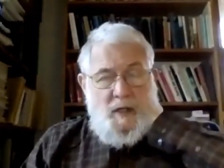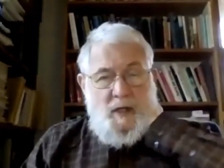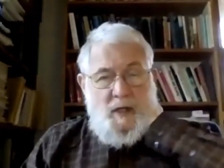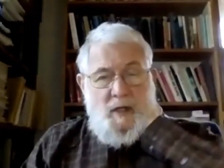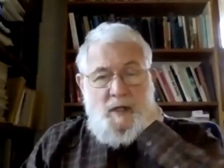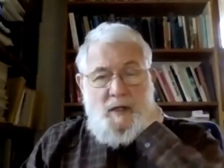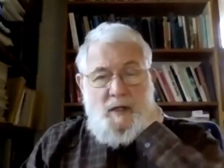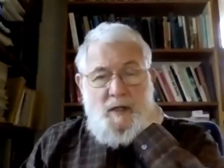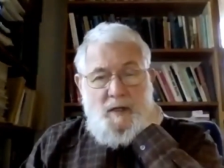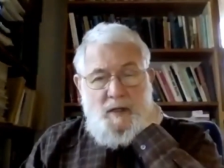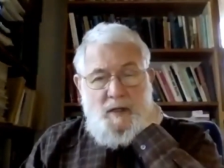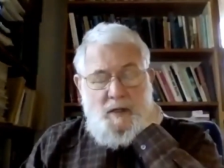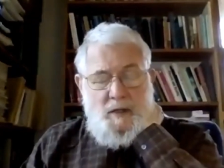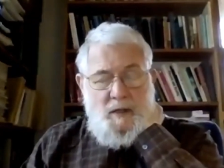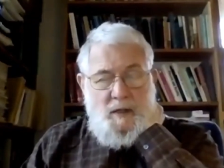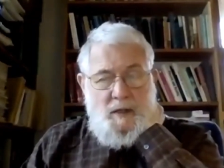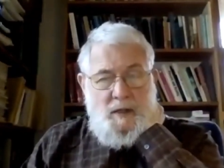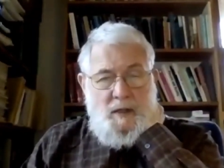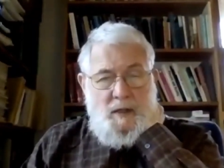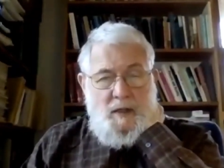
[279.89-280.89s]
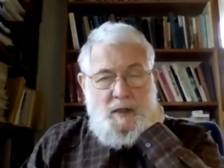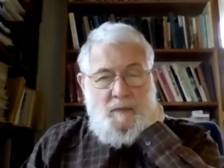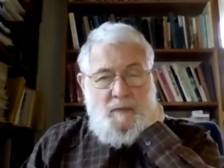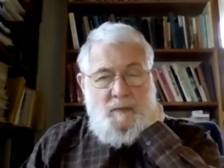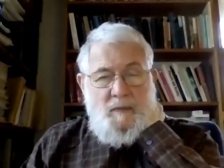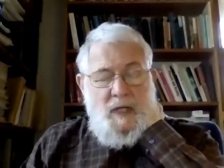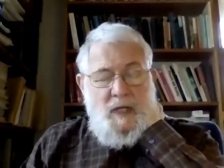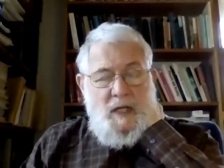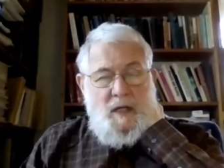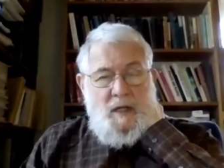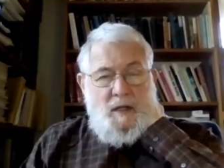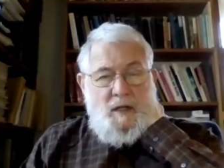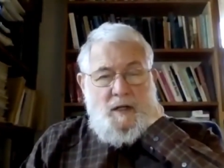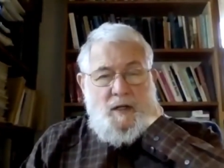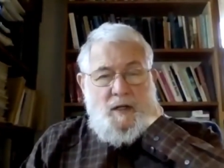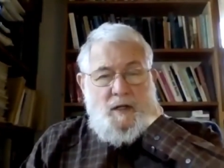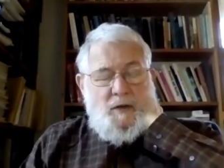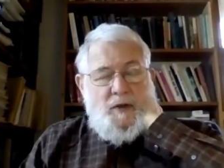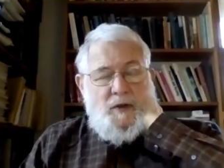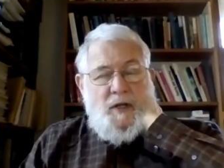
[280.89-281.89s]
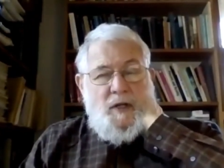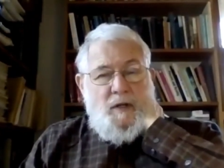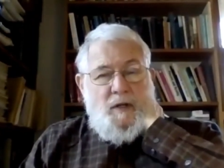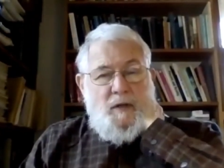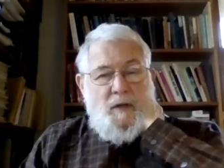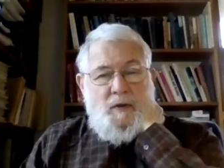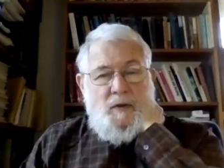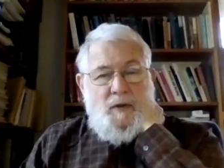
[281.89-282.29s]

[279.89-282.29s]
Uh, uh um, you know, the,